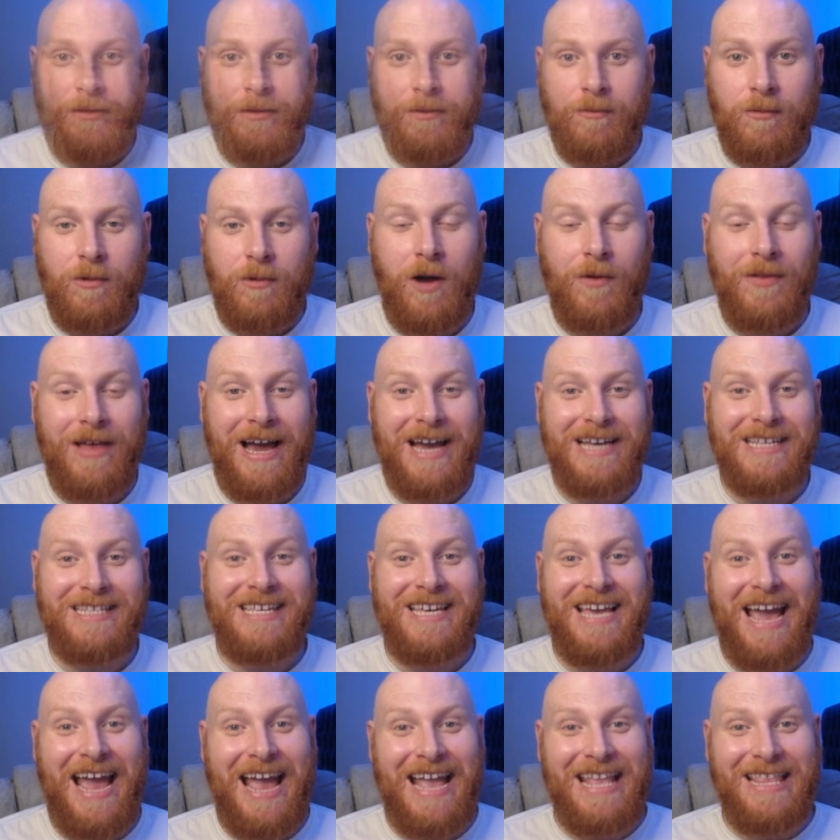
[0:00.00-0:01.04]
Well, that is
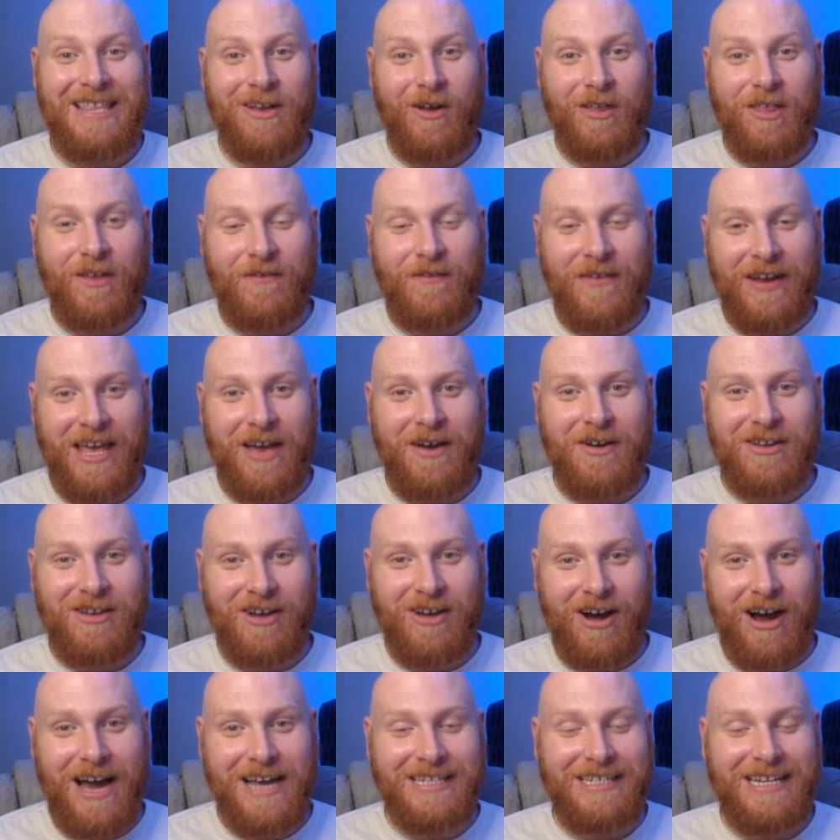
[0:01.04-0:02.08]
the end of the video,
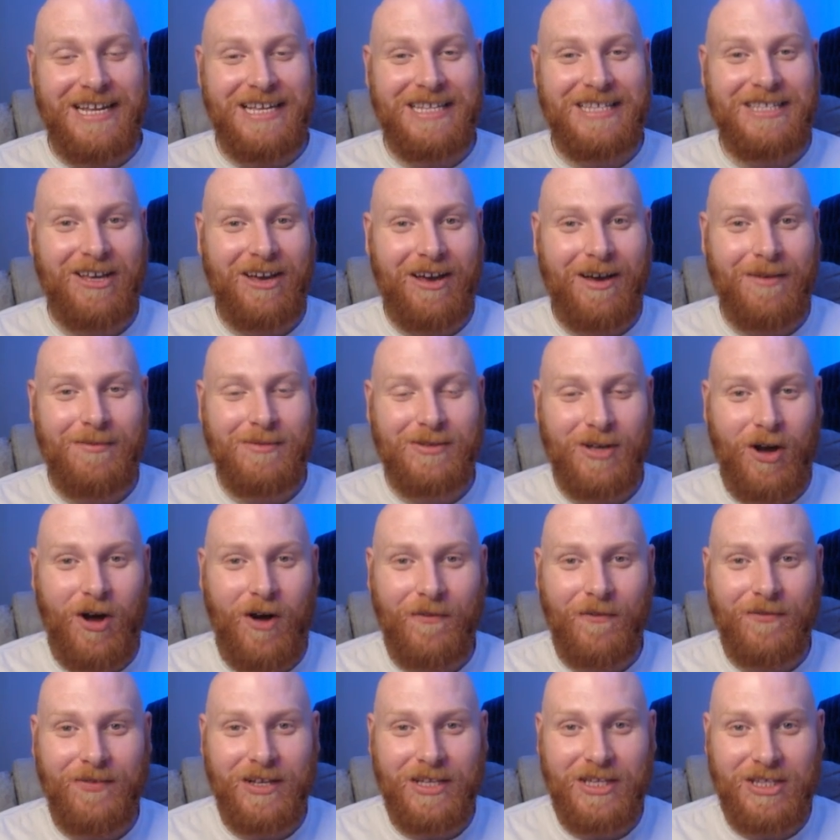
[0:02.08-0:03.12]
guys. And in terms
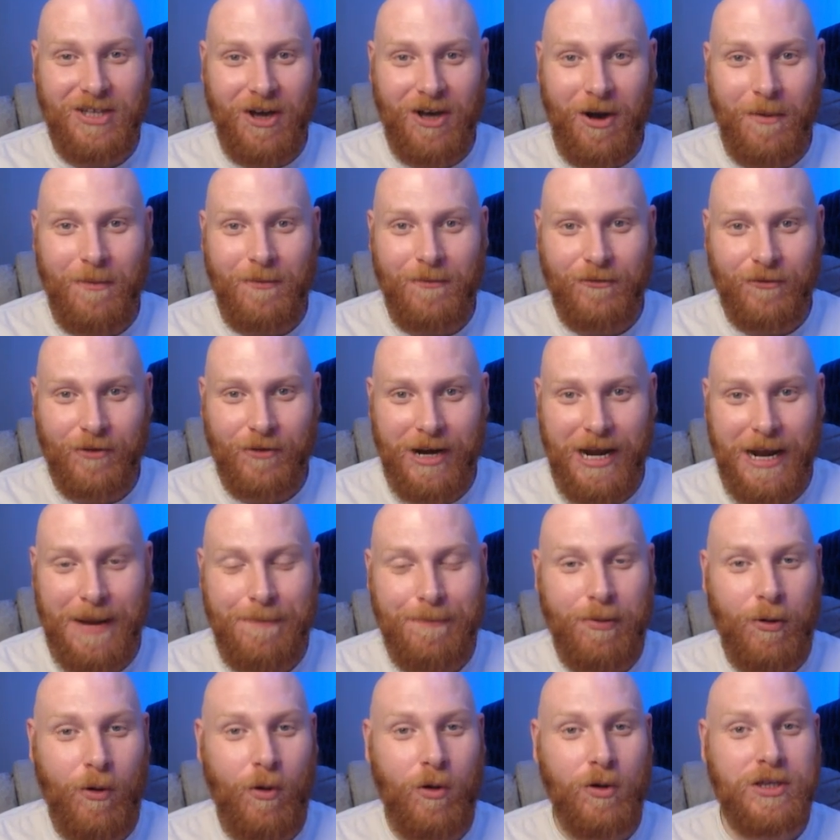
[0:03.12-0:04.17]
of the top 3,
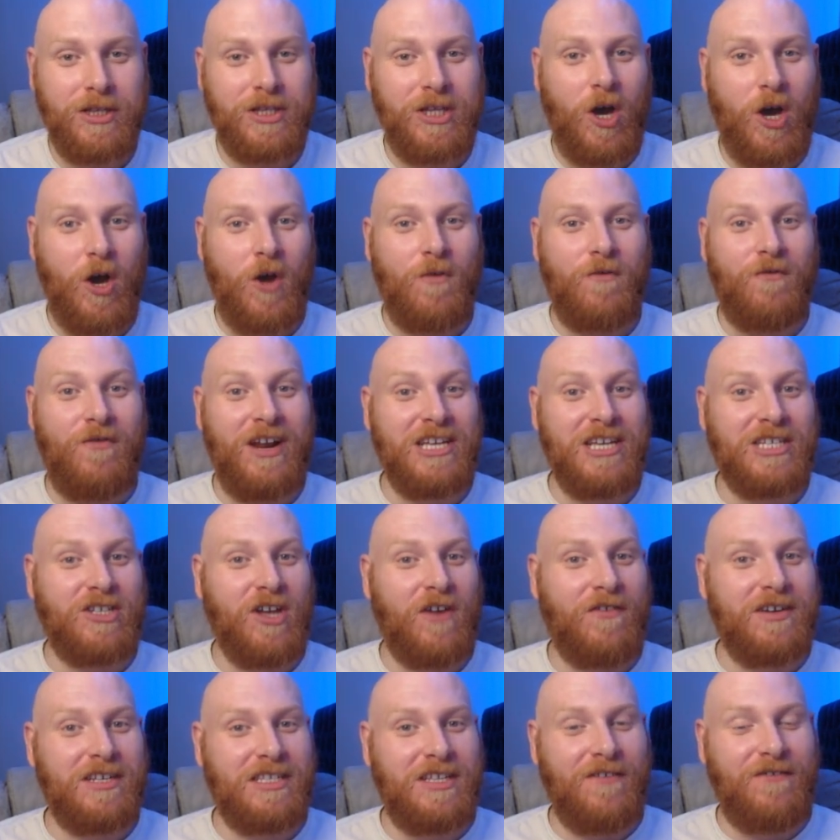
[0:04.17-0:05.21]
Porto finished
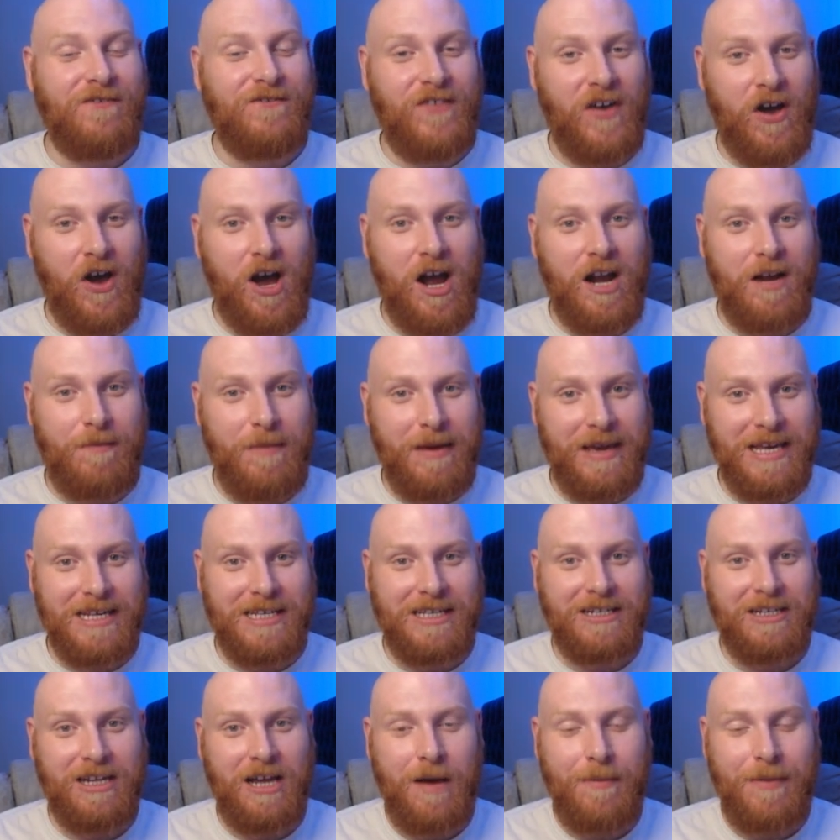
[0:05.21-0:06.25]
off as the 3rd
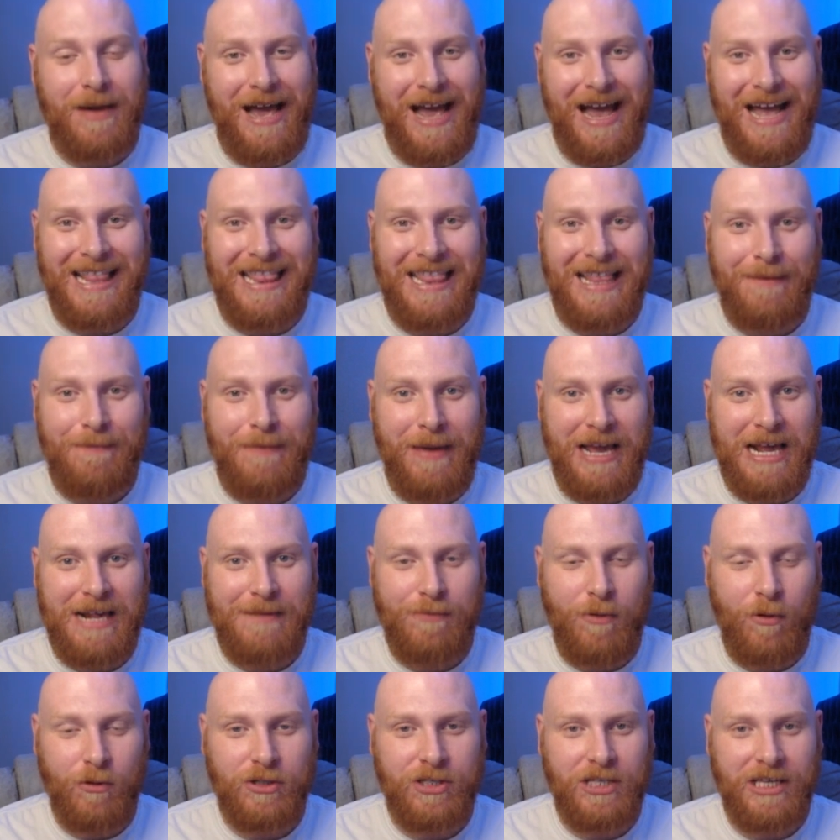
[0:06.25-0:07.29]
biggest club and the
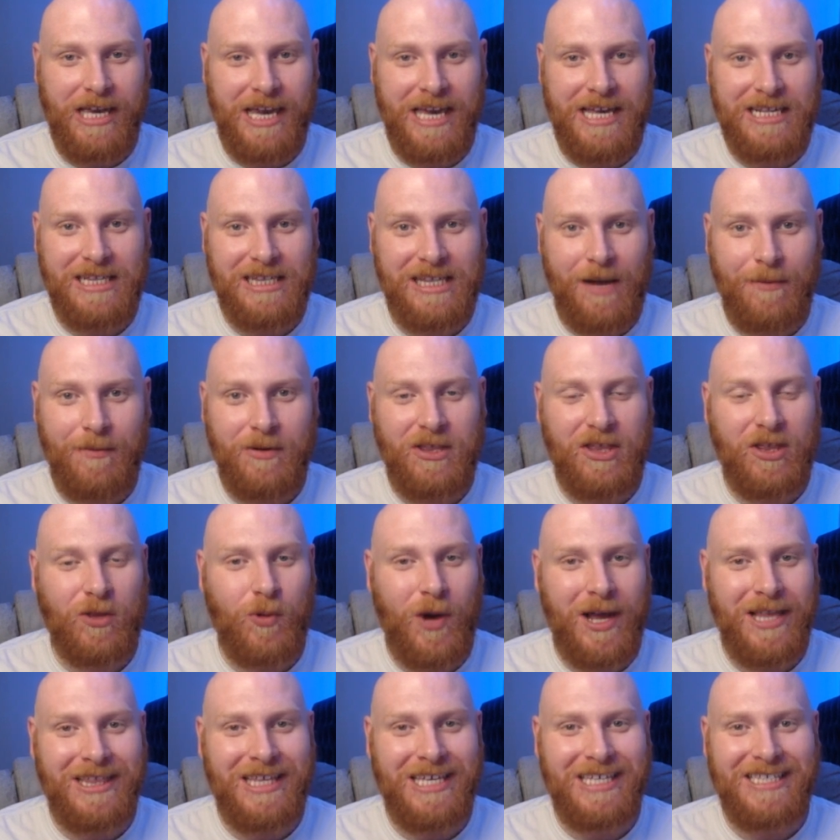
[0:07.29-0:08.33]
biggest Portuguese club with
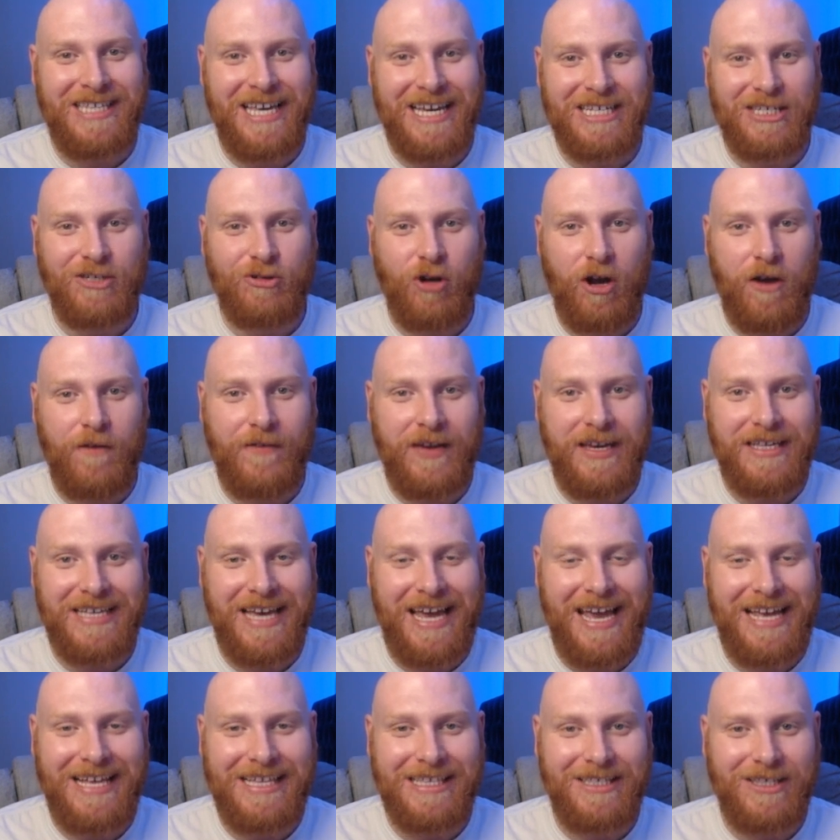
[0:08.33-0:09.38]
26 trophies
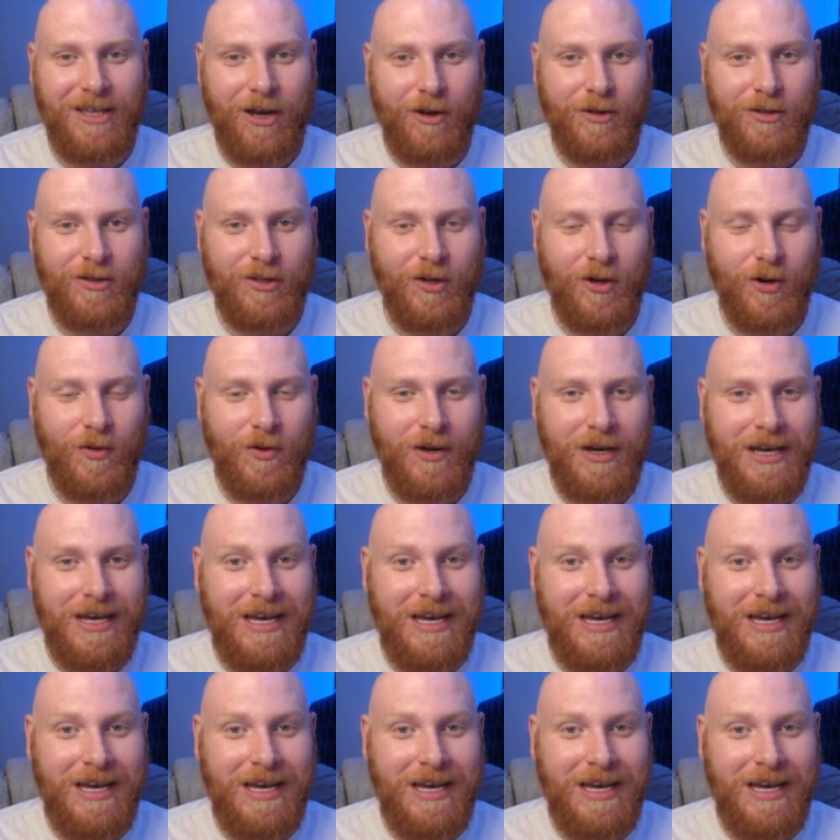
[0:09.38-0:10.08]
in total.